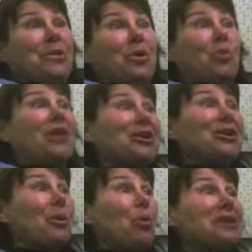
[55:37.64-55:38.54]
Well, I
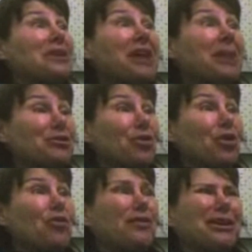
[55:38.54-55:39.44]
know at one time he
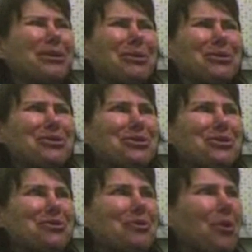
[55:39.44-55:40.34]
drove either a
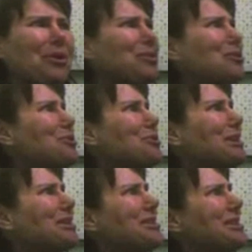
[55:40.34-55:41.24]
240 or
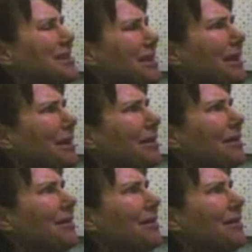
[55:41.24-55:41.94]
260Z.